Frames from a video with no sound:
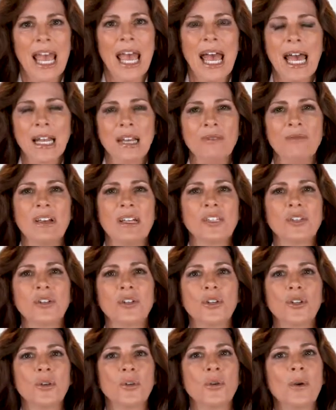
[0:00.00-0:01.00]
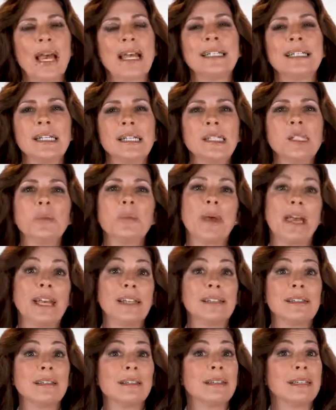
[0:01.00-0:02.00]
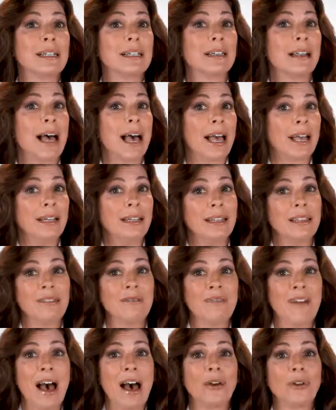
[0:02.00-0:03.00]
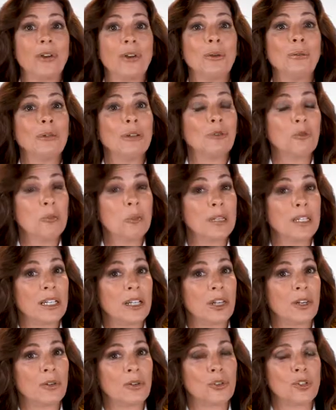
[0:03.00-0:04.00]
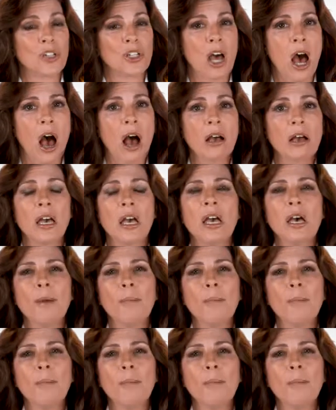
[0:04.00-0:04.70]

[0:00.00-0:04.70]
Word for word: an investor who anticipates a decline in the value of a particular stock